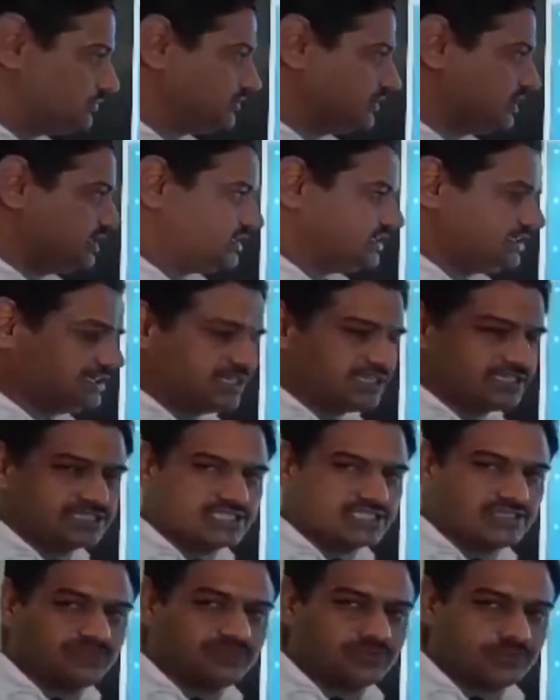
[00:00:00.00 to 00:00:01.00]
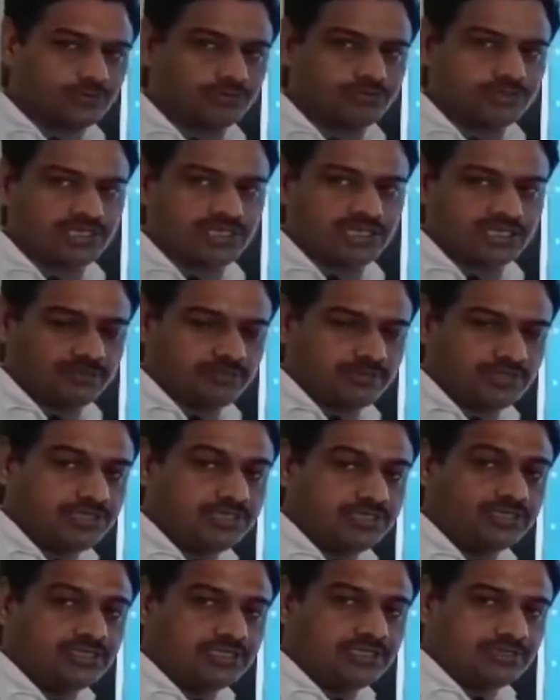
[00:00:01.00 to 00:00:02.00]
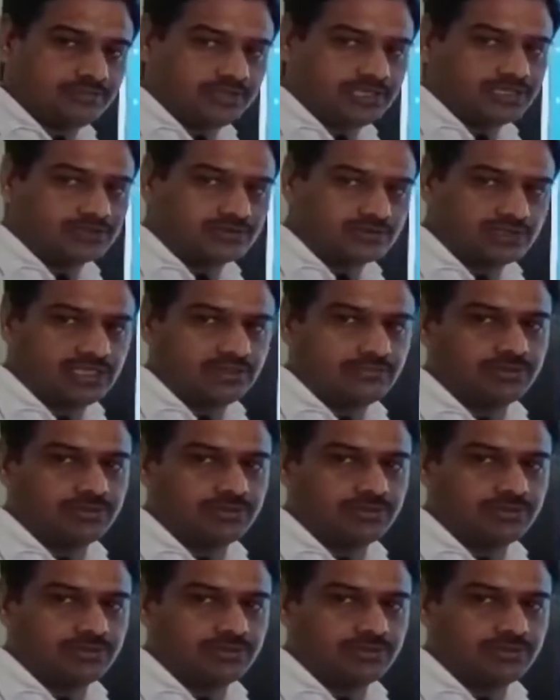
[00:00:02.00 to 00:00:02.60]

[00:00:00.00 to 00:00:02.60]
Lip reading: that it has come from the Arabian Peninsula,